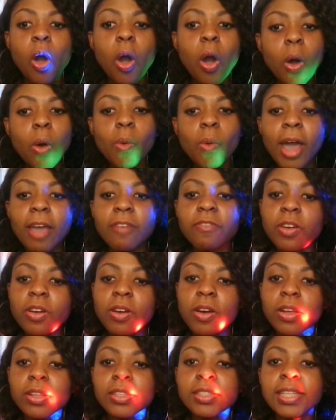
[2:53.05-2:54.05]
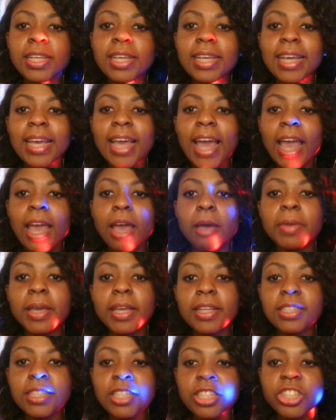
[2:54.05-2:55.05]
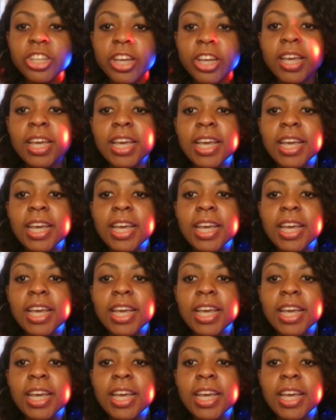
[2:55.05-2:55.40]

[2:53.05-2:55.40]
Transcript: Oh, I forgot, I am a teacher.